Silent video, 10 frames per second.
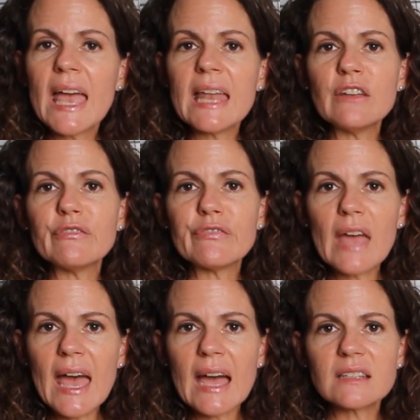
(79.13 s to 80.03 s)
And in
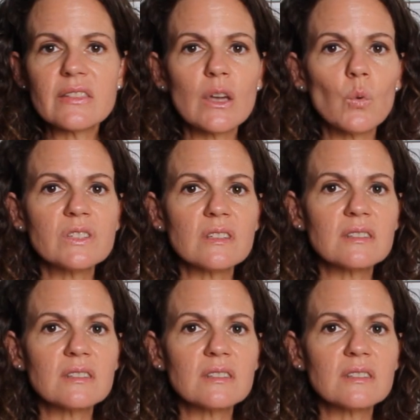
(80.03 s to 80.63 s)
fact, there was a